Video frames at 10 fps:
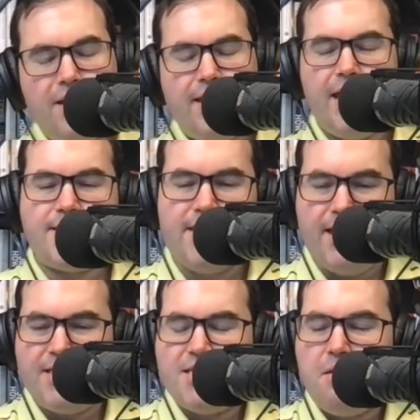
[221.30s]
Yes, it
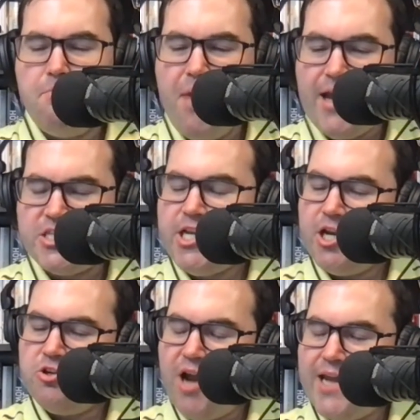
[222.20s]
is a batshit
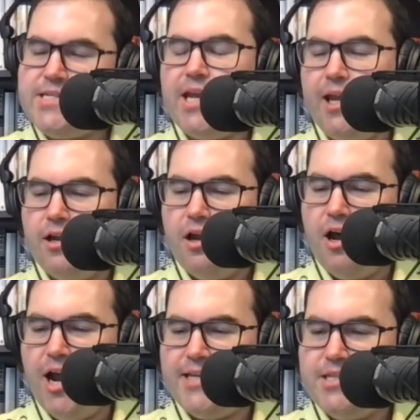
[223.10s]
crazy
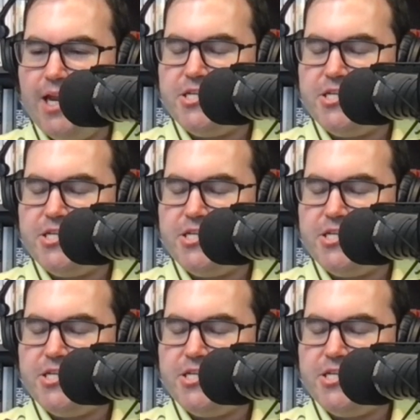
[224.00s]
idea,